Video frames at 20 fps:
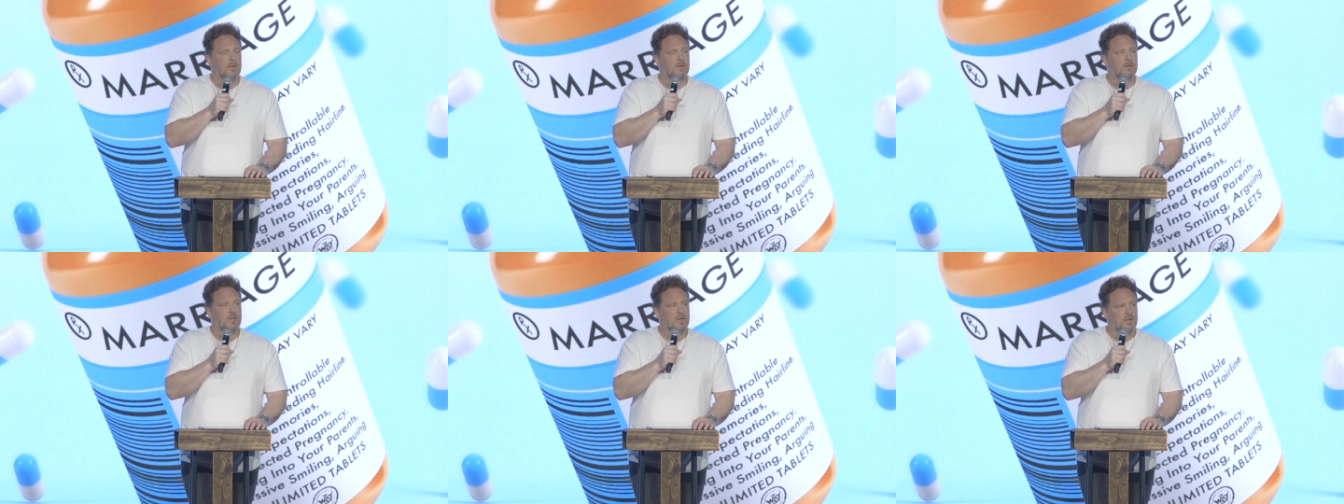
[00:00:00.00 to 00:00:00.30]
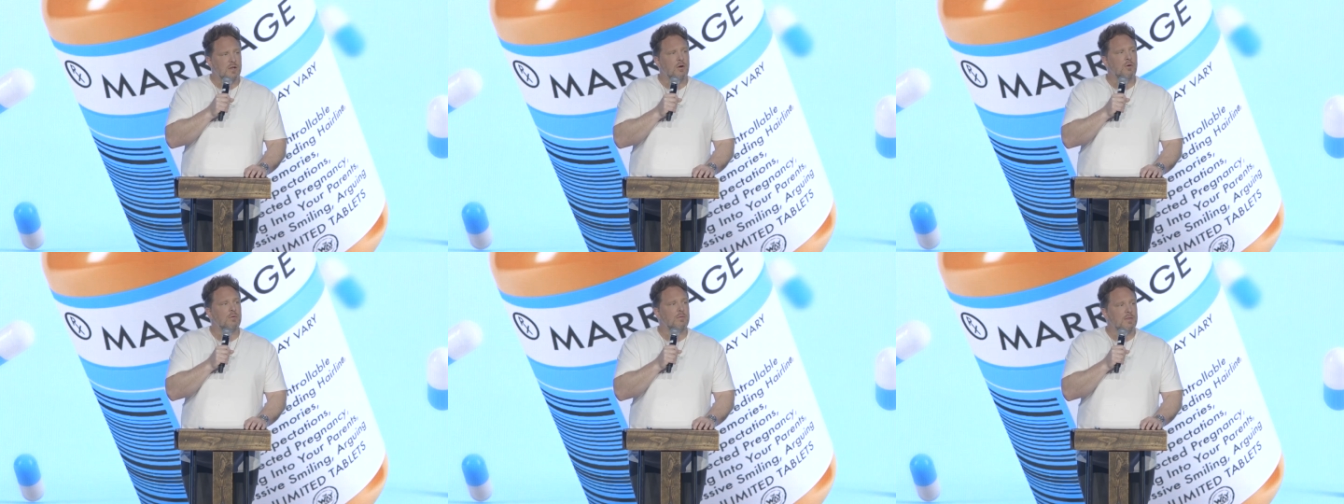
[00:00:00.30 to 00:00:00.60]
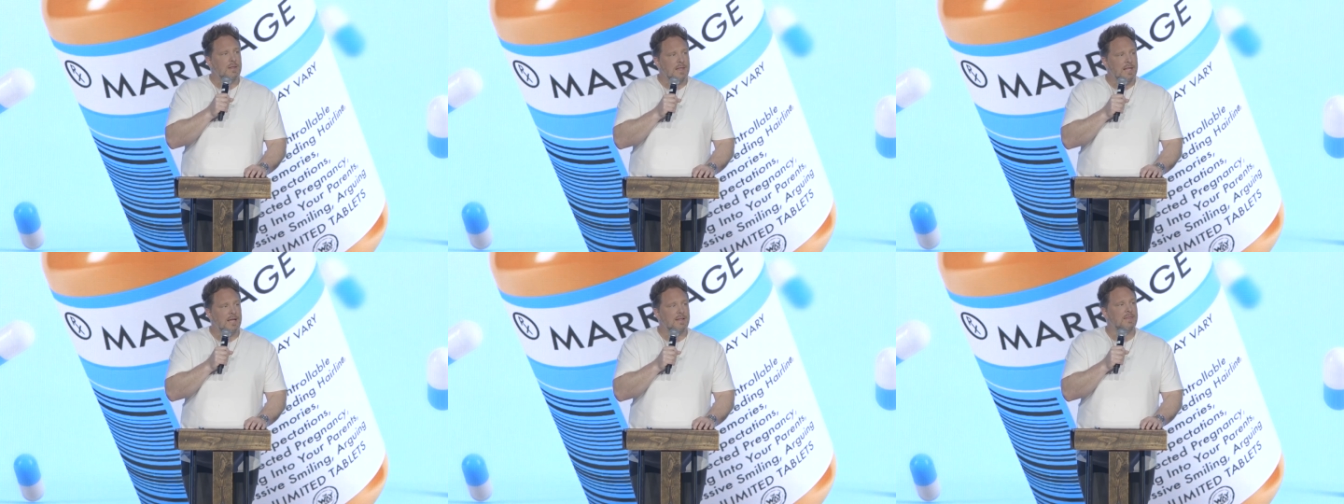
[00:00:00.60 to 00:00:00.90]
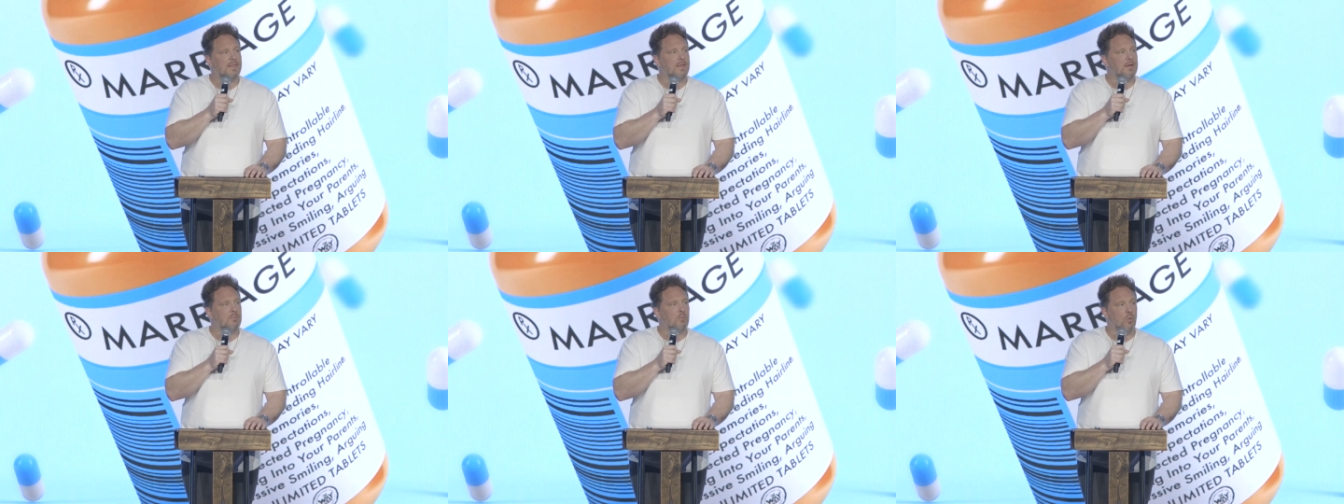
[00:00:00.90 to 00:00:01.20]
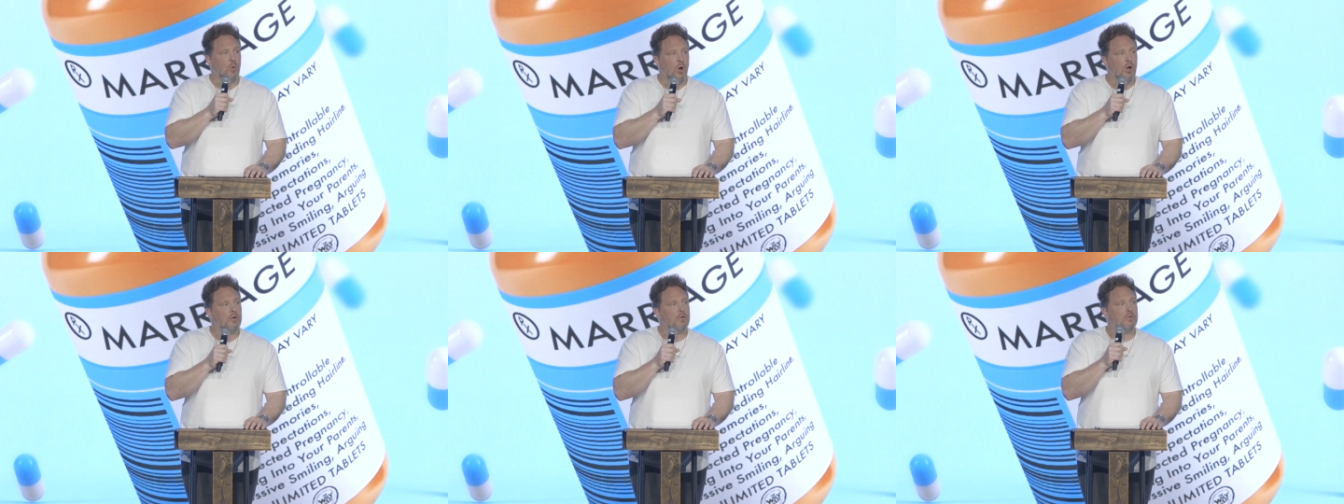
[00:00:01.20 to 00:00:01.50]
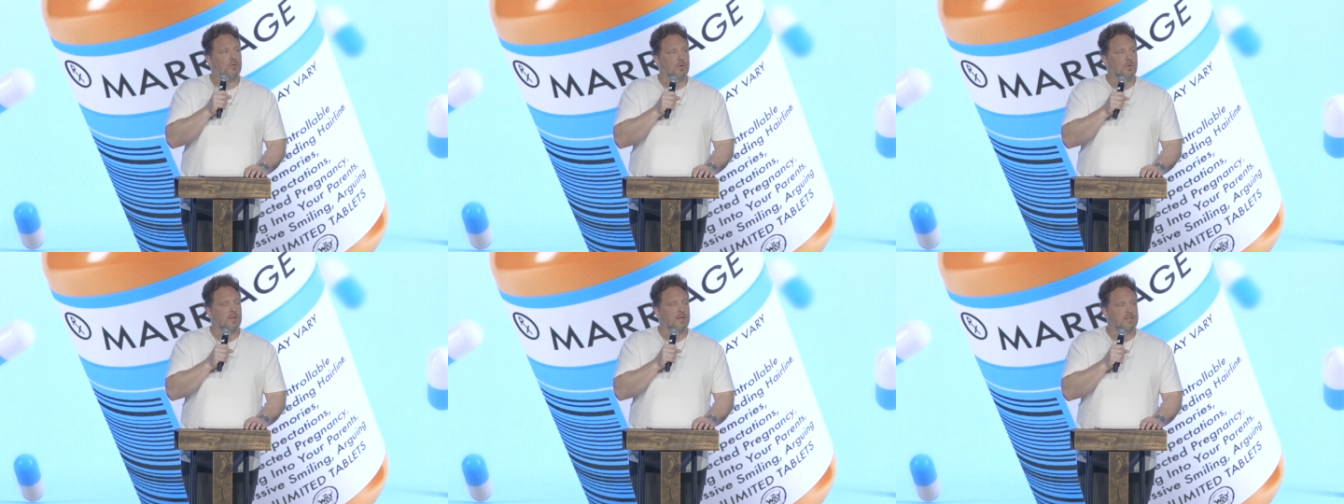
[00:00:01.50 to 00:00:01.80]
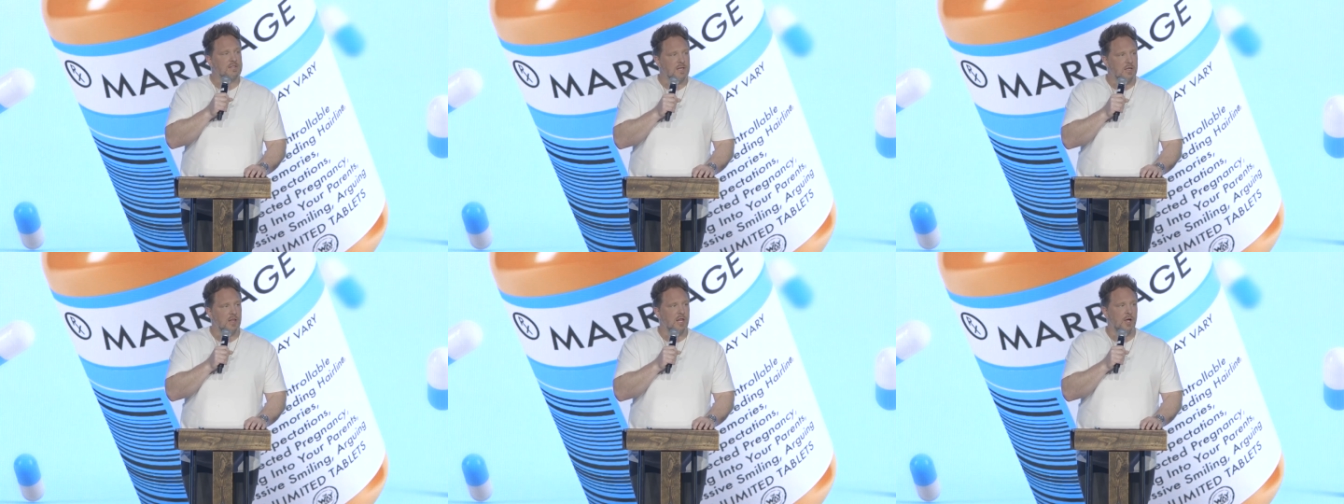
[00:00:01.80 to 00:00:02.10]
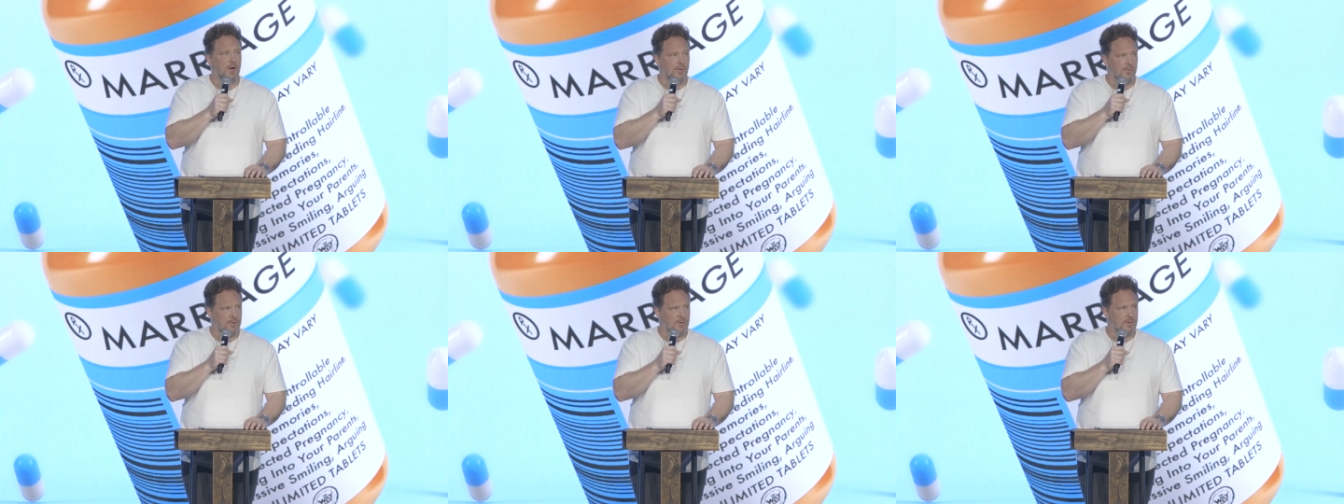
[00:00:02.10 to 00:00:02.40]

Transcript: Don't let them walk through this alone.